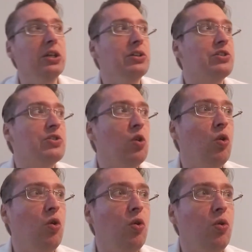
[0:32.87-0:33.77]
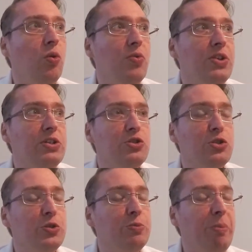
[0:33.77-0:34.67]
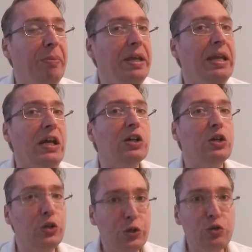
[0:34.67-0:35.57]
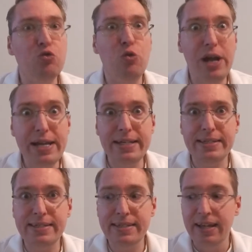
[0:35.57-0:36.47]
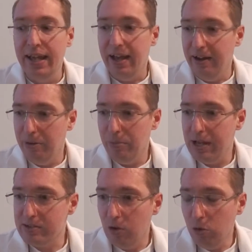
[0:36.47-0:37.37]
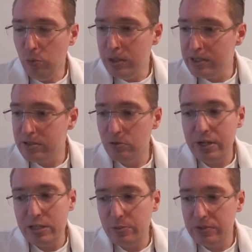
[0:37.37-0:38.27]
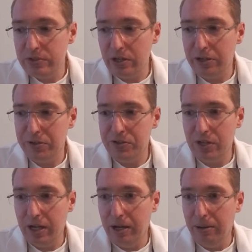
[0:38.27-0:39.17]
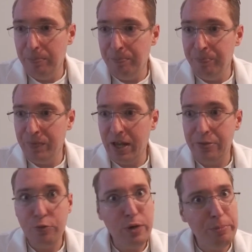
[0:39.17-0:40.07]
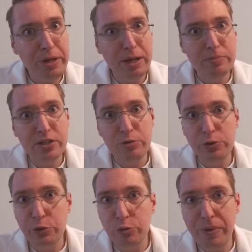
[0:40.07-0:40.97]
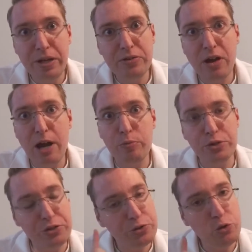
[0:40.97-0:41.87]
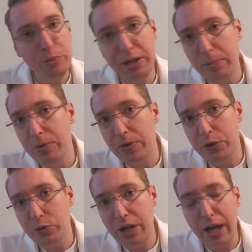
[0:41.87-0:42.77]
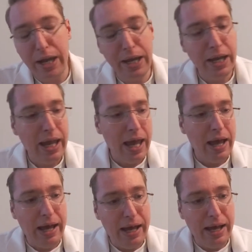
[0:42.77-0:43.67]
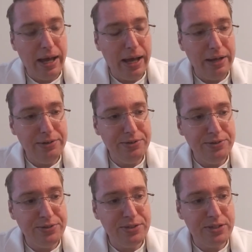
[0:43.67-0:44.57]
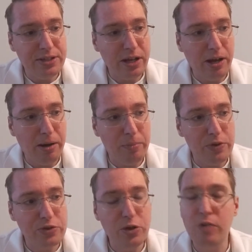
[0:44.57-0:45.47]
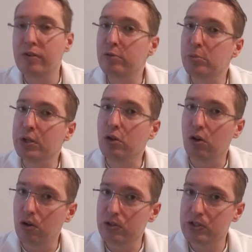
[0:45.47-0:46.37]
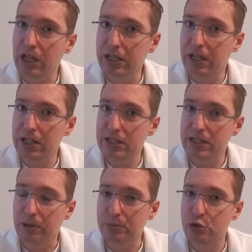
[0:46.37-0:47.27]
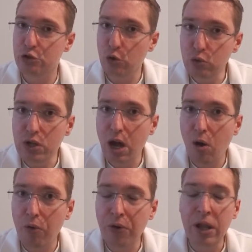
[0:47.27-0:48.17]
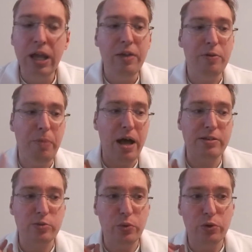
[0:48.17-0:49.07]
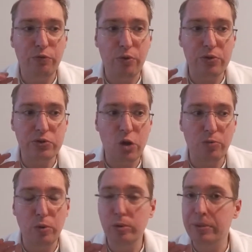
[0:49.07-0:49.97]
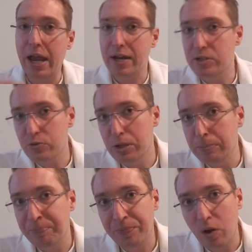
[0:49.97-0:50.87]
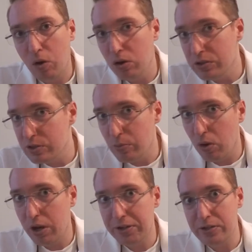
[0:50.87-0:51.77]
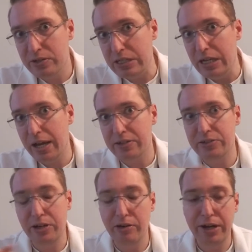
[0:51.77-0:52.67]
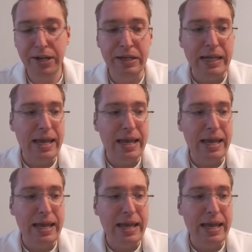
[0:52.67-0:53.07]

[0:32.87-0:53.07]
So this should be a good race. As always, the race will start at 3 PM Central European time, which is 2 PM in the UK, and the server will be called Sunday Sub Showdown. The password for the server will be extra, all in small letters, EXTRA.